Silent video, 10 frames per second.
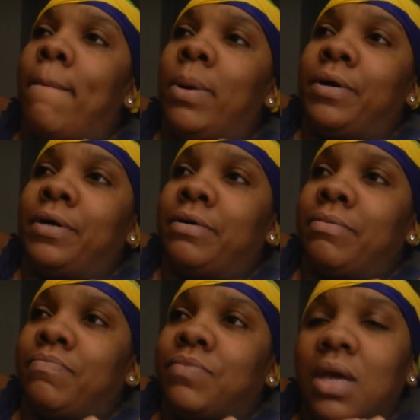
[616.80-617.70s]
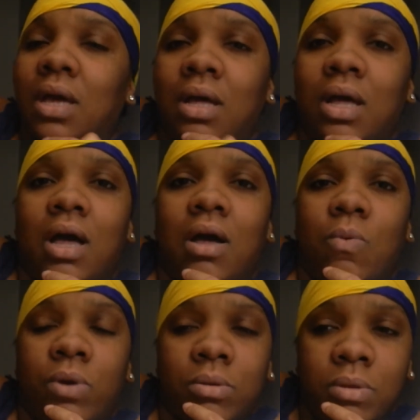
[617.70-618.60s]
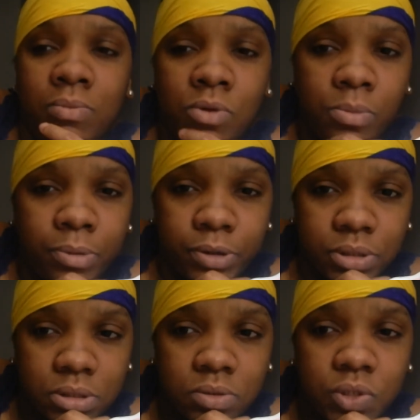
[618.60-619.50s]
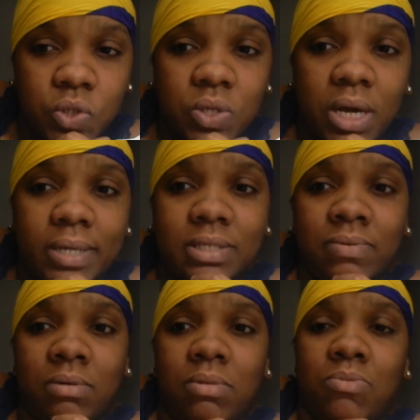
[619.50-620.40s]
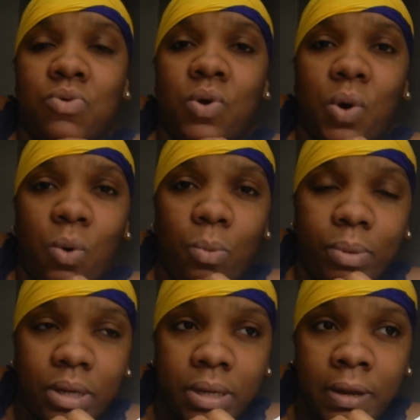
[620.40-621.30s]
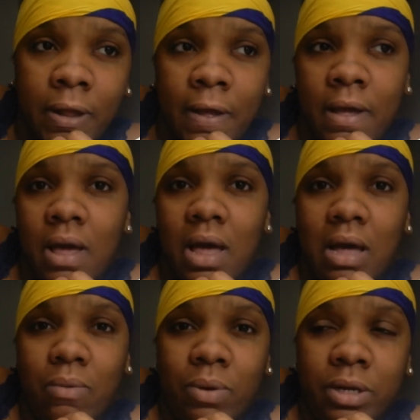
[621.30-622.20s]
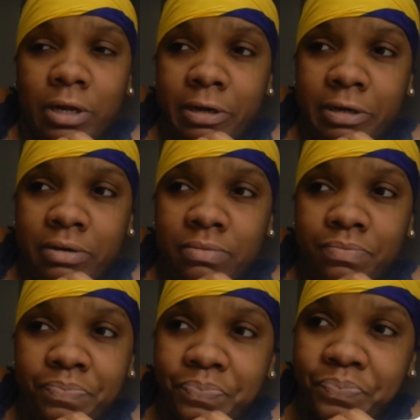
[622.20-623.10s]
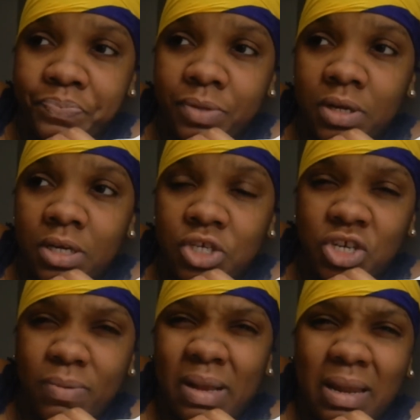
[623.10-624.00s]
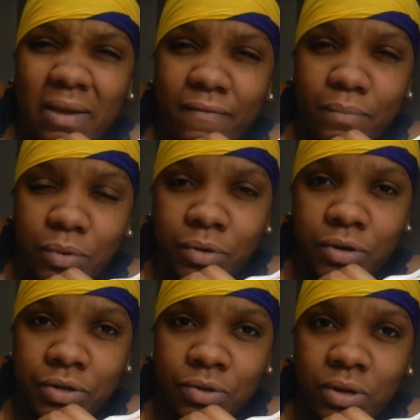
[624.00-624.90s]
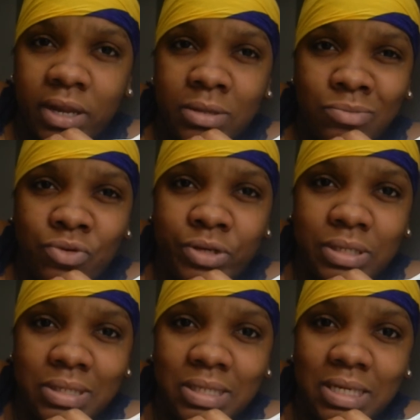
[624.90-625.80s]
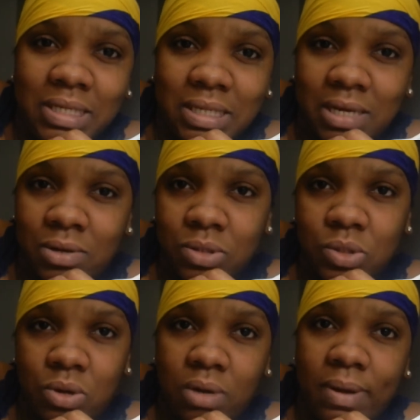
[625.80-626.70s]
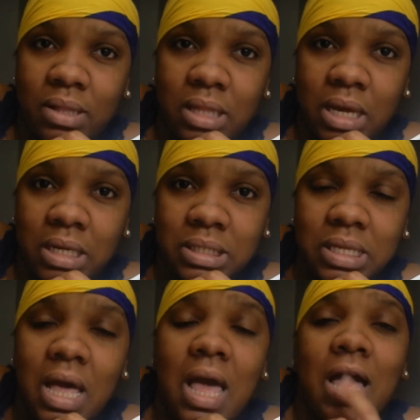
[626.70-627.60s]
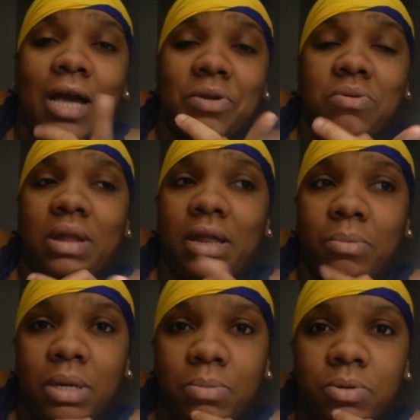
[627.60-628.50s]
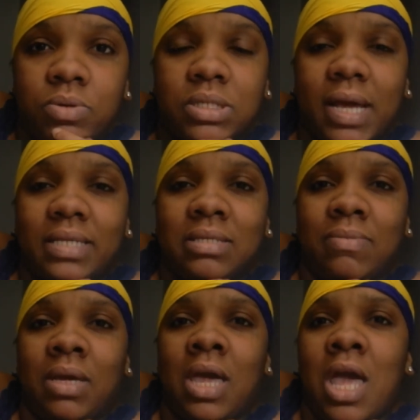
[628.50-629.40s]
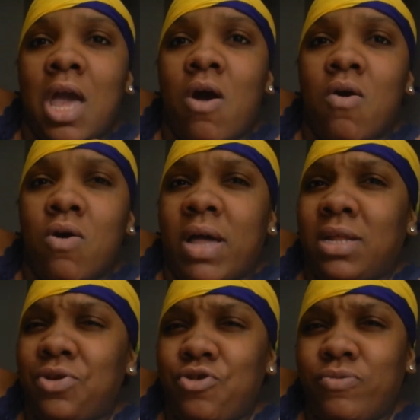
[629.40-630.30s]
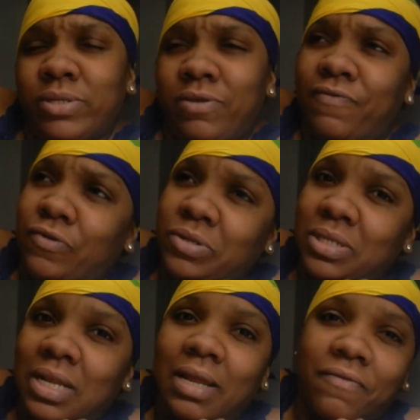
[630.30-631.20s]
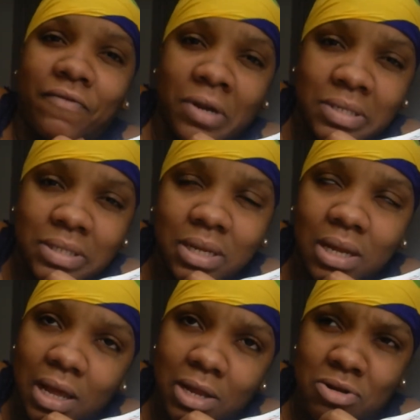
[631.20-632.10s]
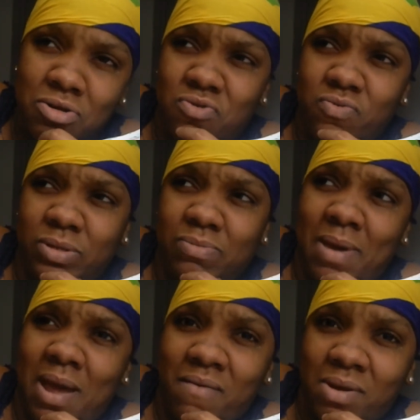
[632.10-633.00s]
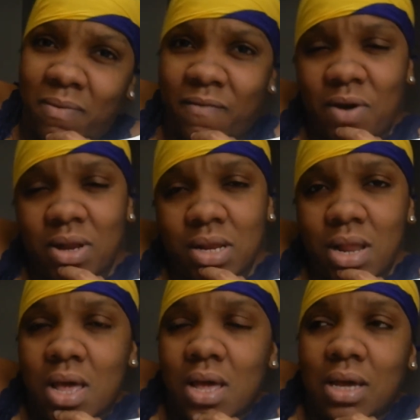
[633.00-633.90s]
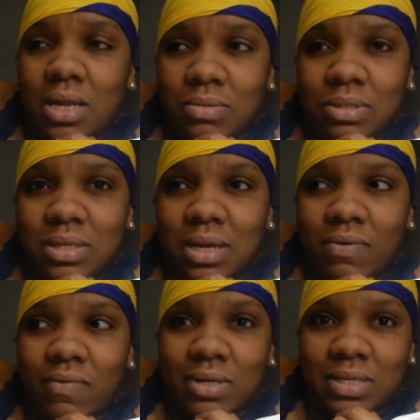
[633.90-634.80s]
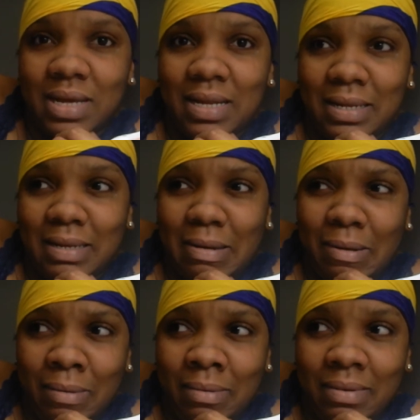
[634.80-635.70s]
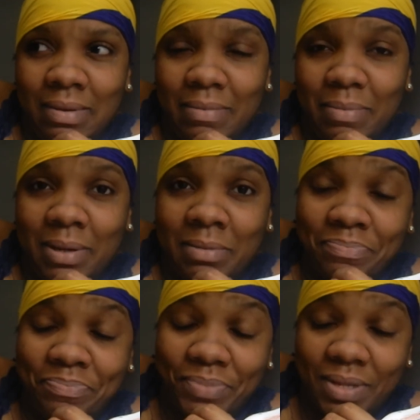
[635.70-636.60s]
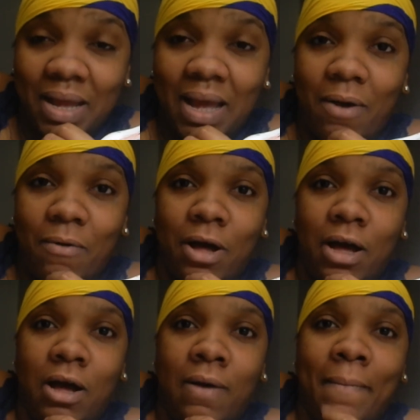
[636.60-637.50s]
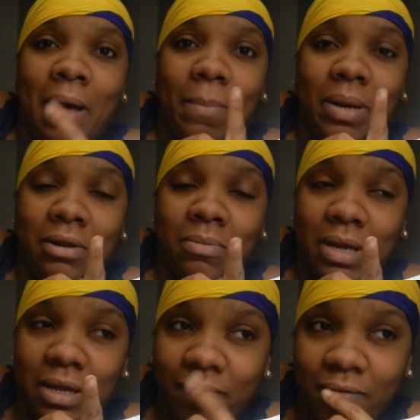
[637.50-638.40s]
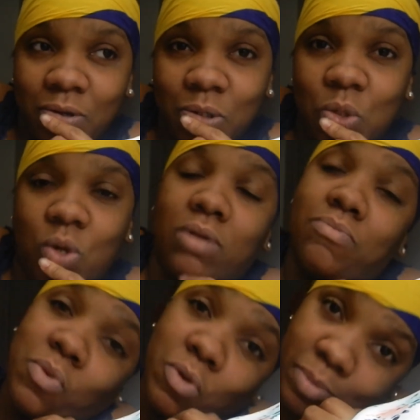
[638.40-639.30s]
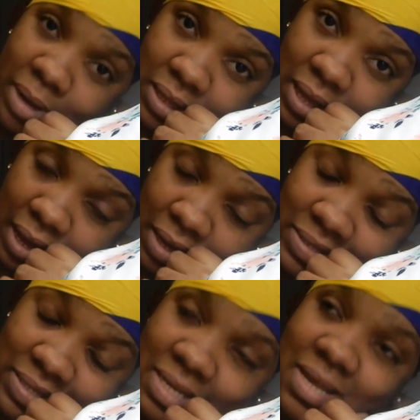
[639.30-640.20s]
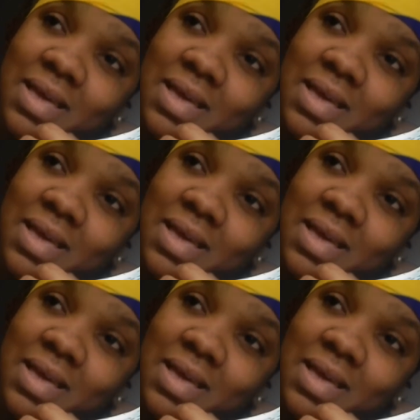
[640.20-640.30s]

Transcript: But um yeah, I want to be more personal with you guys. I want to be more open. I want to um share my life more, you know, getting more into details, talk about things. I know a lot of people was asking me, oh, I didn't know you was a divorcee. A lot of friends, I didn't know you was married before. I didn't, and I'm just like, really? I didn't know? But um, I plan on making a video talking more about that